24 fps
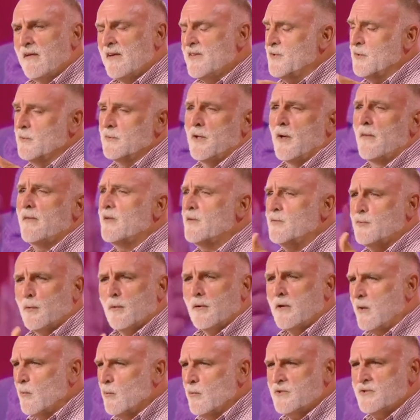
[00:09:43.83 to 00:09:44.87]
and you know the
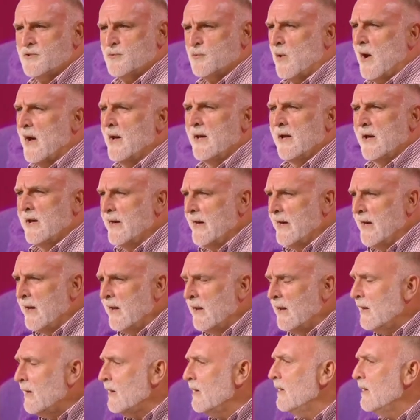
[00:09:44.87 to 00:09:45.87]
turkey was dry like hell.